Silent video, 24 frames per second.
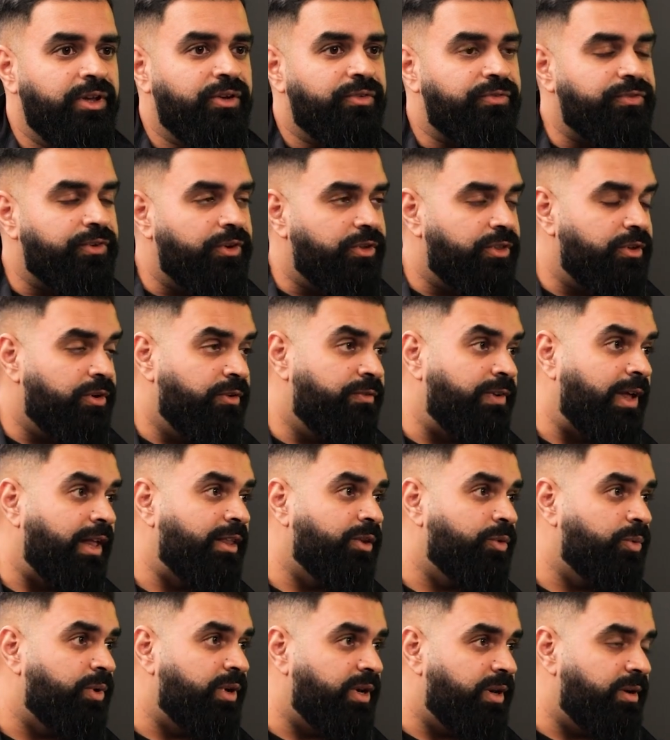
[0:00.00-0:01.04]
further
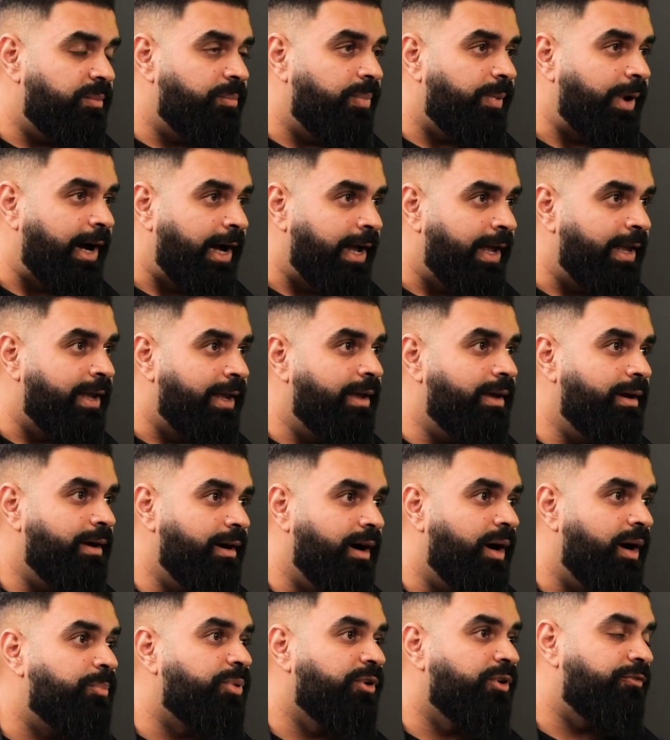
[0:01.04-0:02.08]
evaluated by
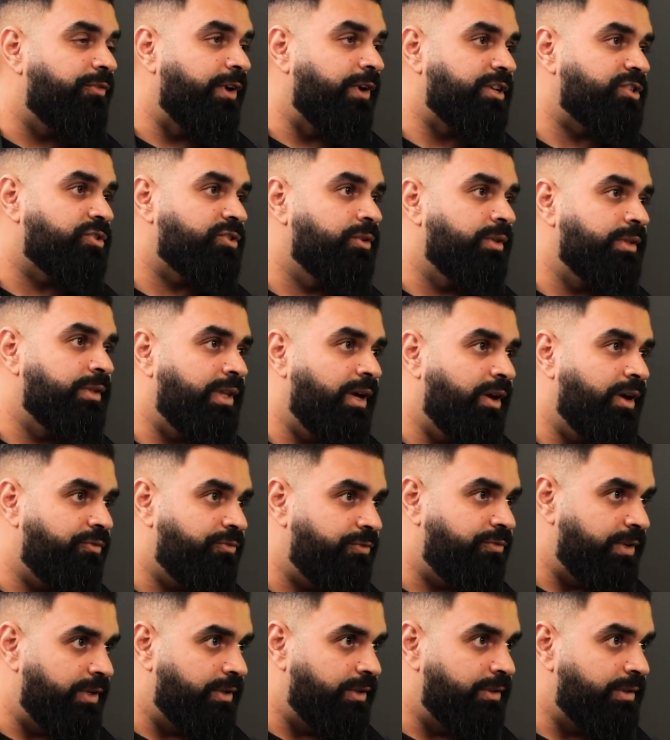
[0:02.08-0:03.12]
a professional in that
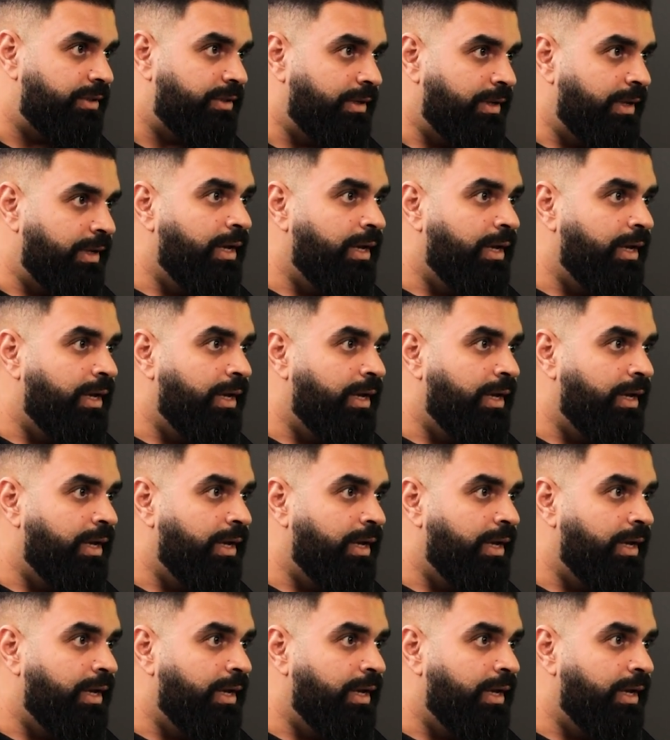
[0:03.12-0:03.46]
field.